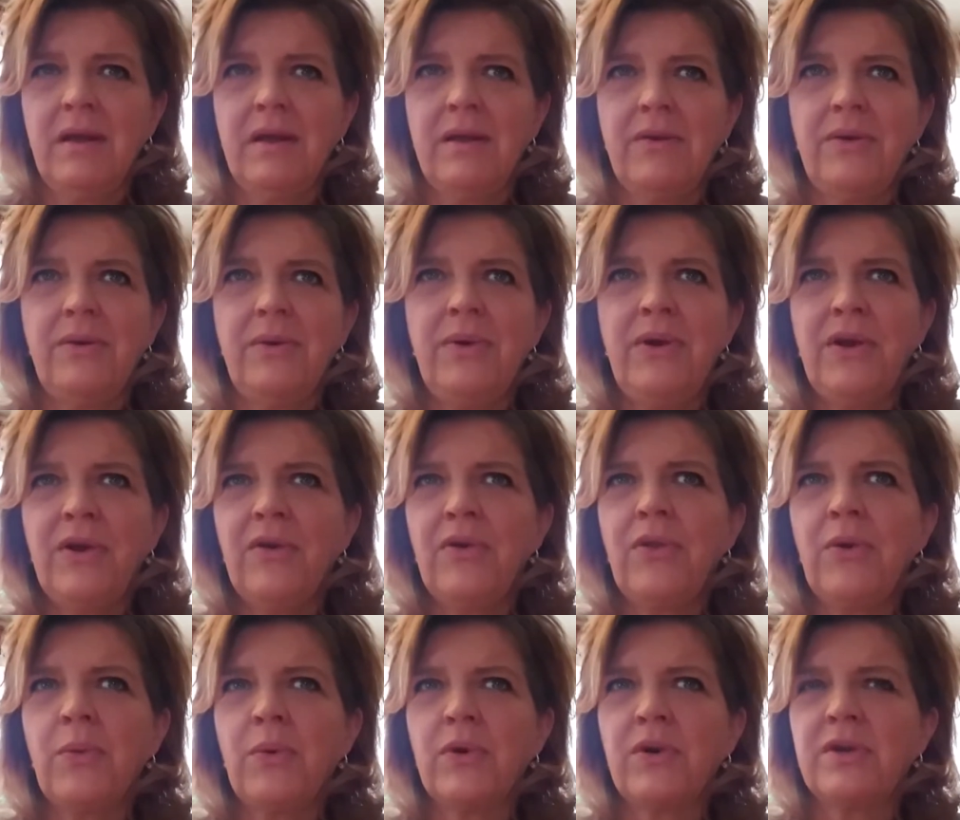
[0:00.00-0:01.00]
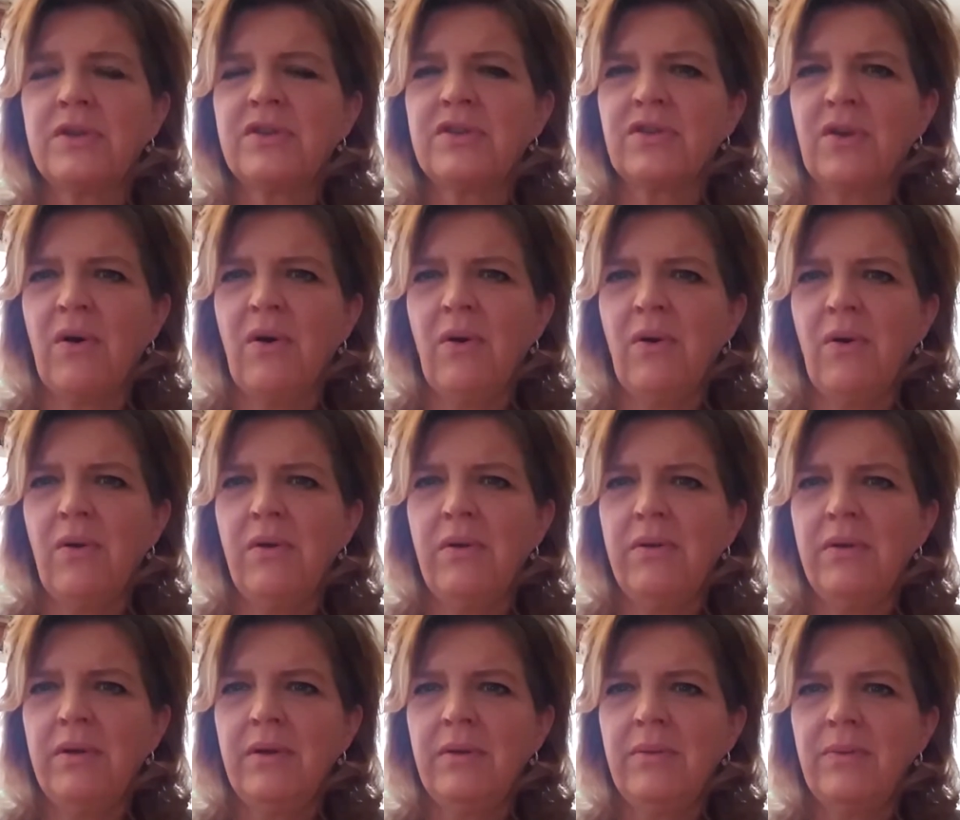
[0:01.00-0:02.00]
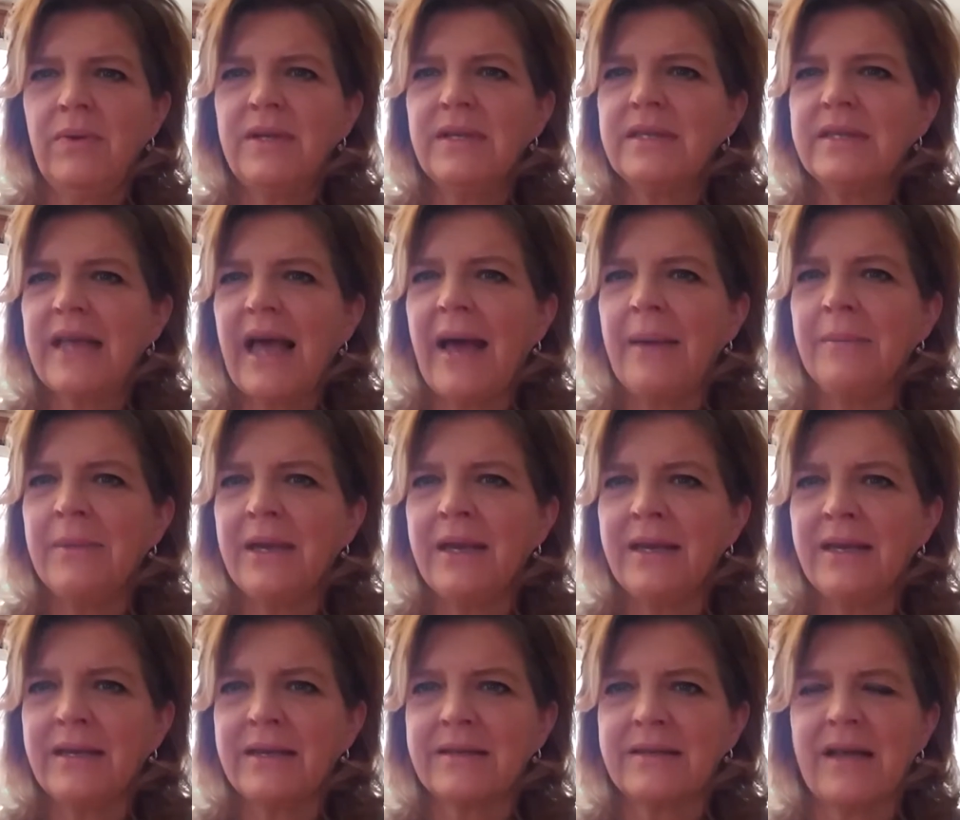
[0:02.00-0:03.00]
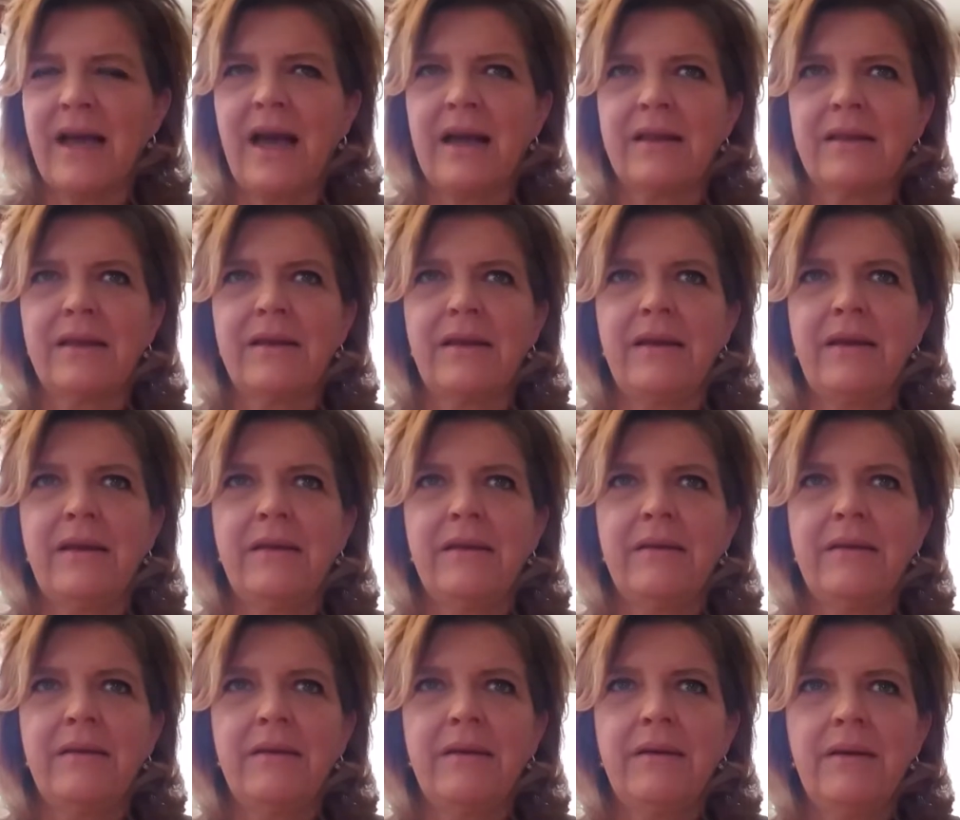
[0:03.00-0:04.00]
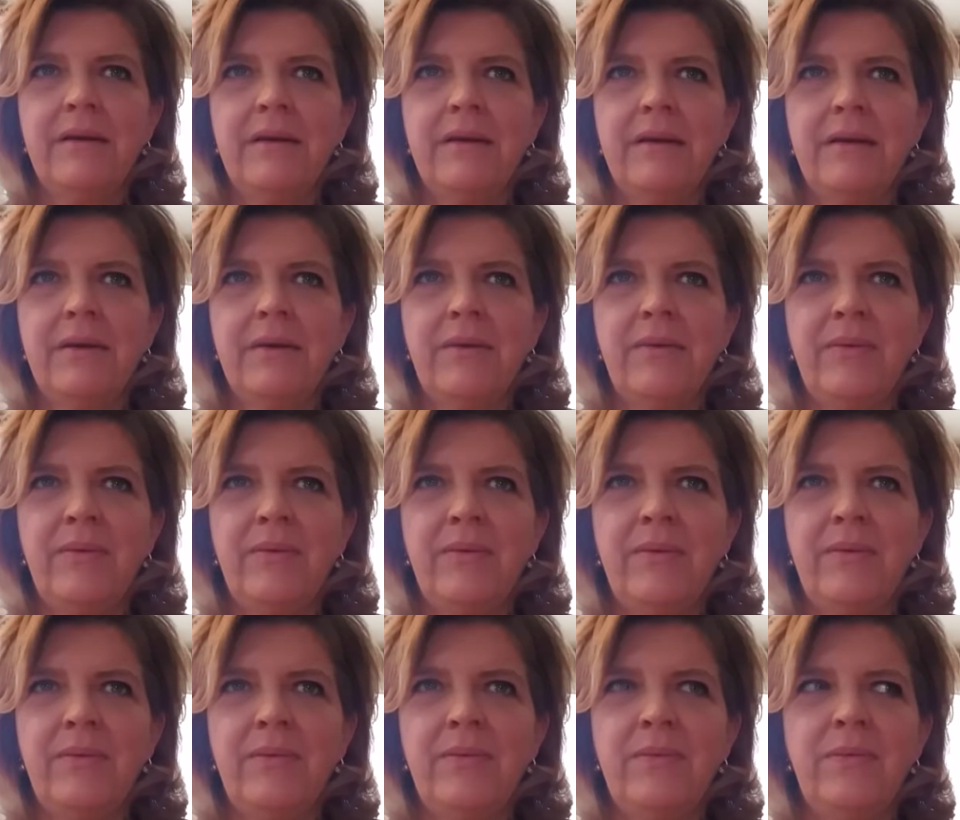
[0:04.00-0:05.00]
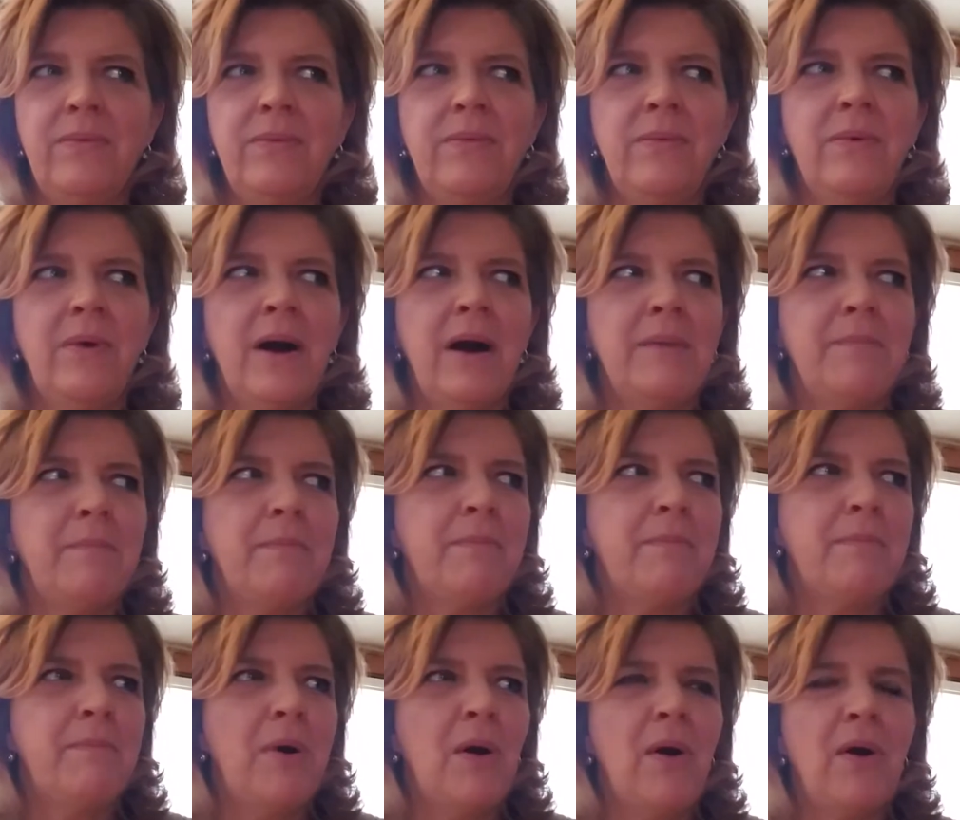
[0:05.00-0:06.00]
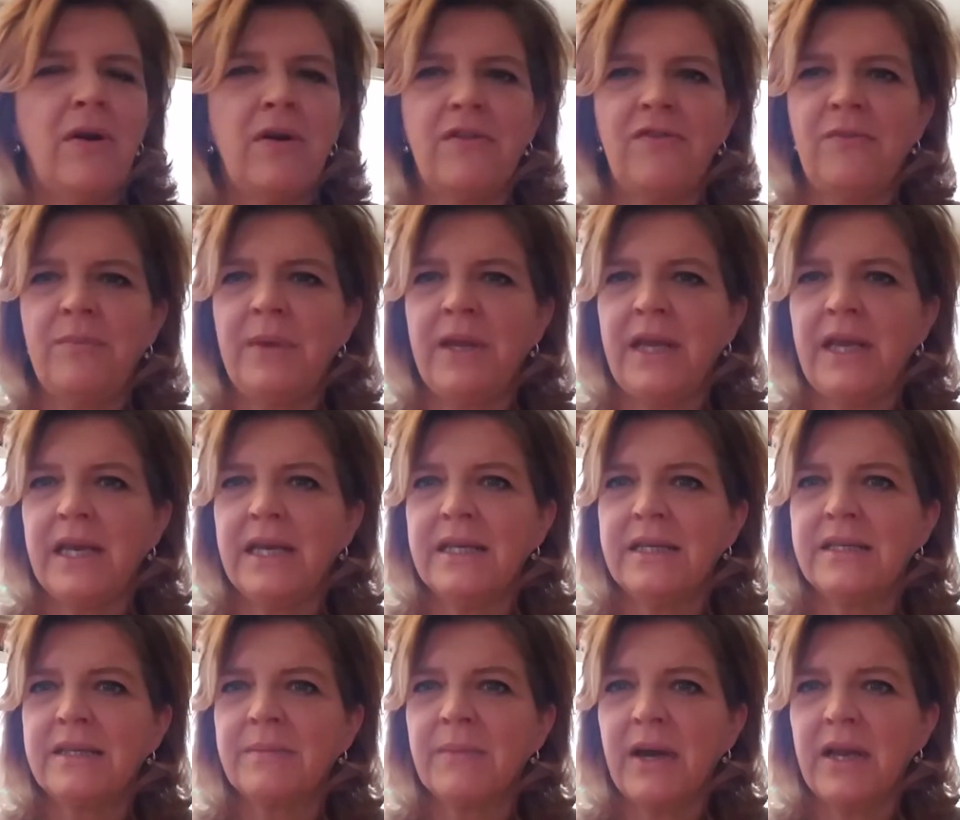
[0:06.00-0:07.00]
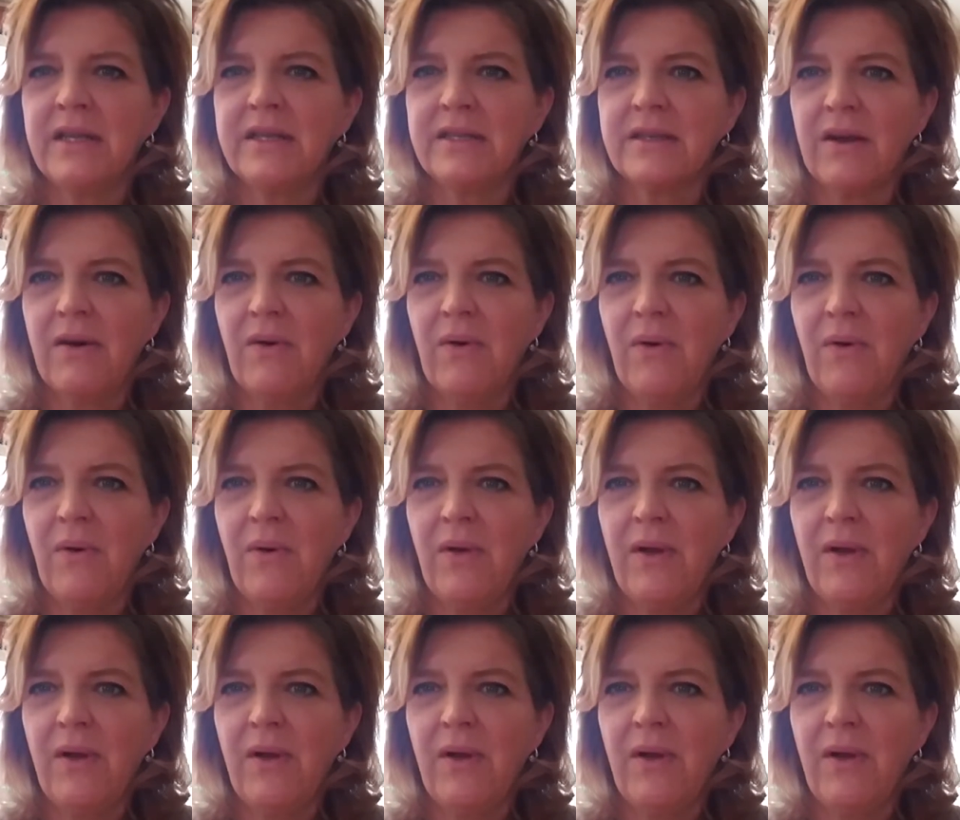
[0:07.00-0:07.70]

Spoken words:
You hear the word soul. What does that mean exactly? What part of me is my soul?